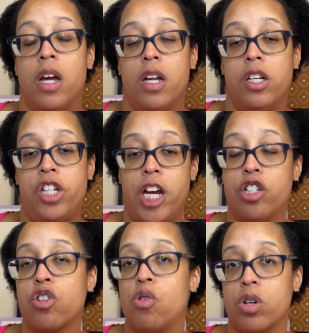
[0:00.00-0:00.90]

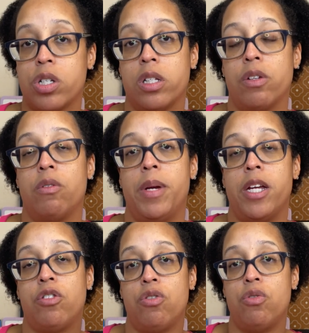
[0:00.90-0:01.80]
change course a little
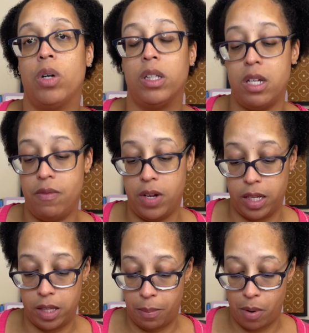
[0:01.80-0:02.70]
bit to alleviate
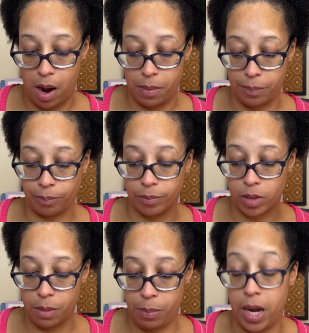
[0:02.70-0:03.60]
that problem.
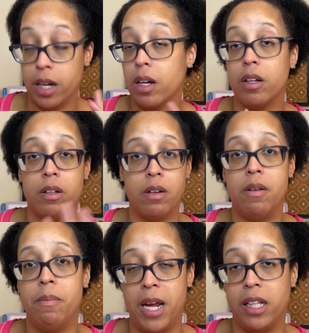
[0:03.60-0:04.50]
But
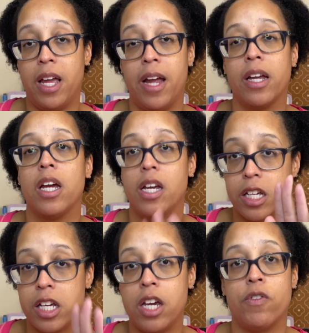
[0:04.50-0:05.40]
main thing,
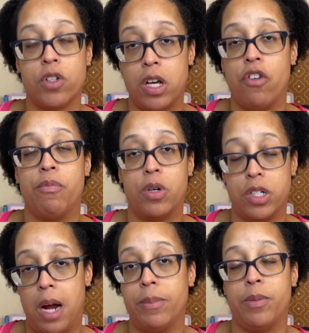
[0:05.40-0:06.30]
give yourself more
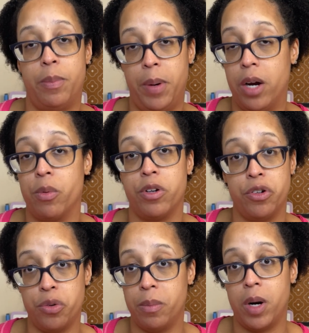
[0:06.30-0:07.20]
time to prepare when you're
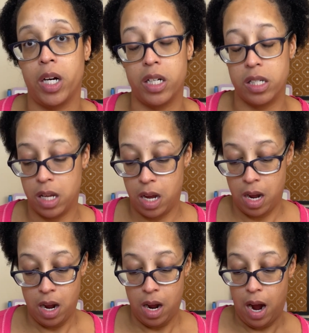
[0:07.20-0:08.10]
doing markets.
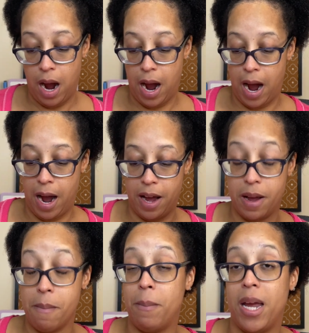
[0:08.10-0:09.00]
I
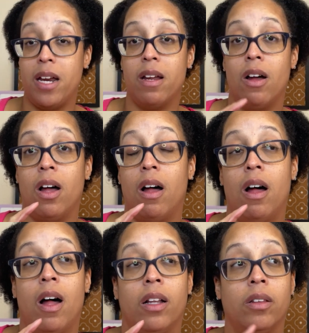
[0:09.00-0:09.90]
made
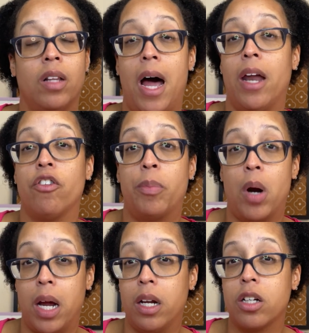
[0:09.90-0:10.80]
a lot of
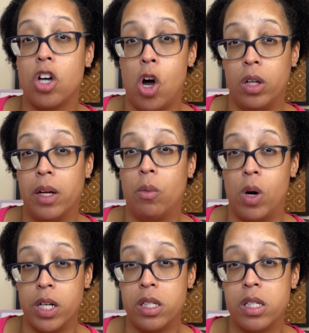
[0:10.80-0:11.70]
product all at
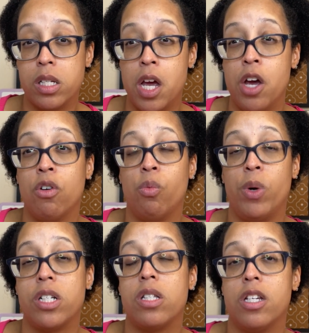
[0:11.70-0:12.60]
once,
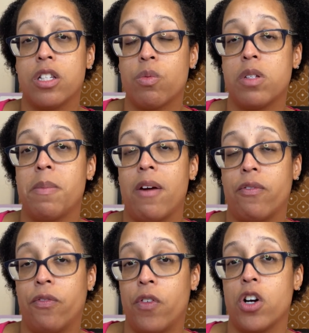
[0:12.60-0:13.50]
which this was my
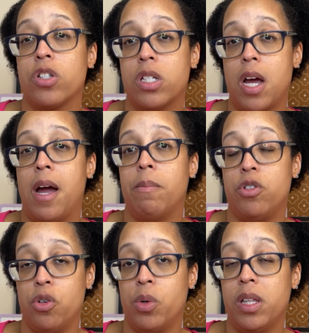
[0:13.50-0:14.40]
first time
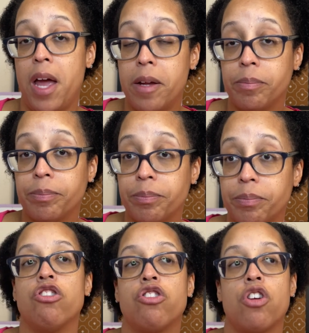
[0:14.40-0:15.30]
doing that.
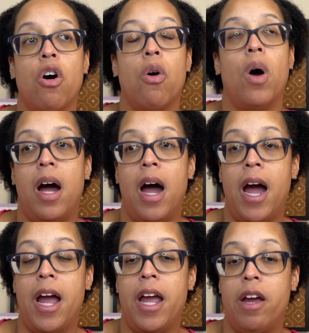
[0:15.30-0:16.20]
So
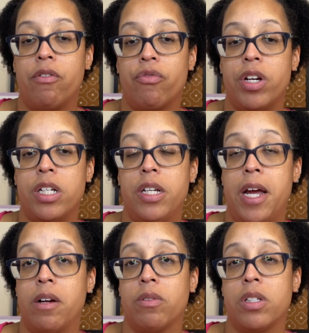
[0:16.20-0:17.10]
I have written
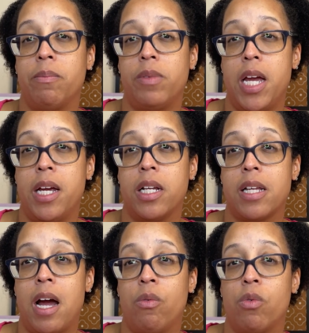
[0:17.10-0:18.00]
down some things
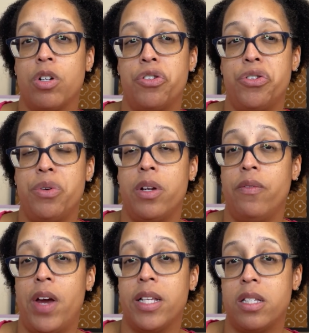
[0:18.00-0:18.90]
I want to
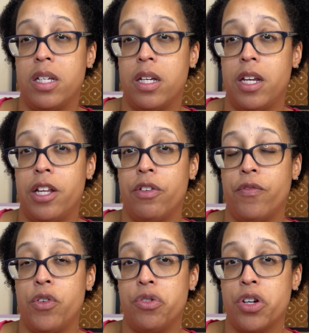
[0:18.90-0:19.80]
invest in the
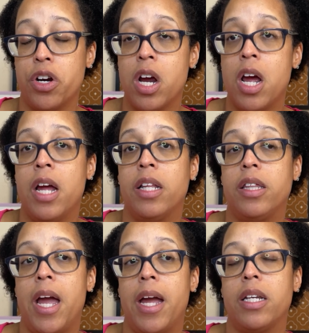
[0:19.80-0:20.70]
future
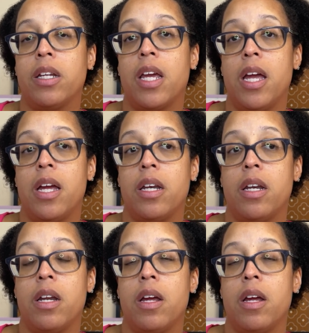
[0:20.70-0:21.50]
that can